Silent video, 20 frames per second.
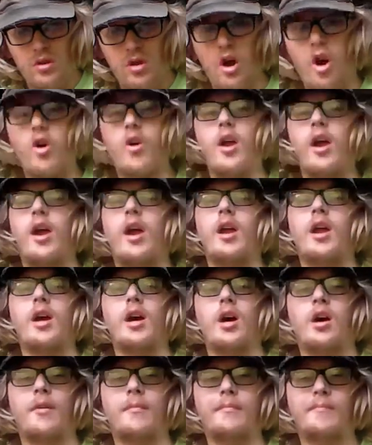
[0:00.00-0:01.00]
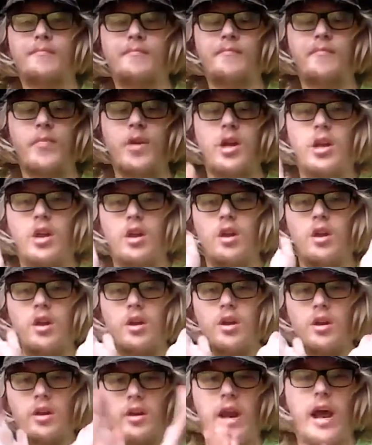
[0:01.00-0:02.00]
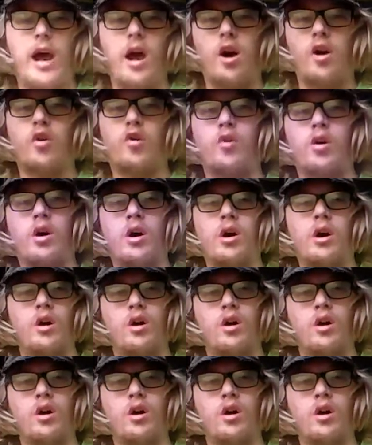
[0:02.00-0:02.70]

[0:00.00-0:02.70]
Okay, now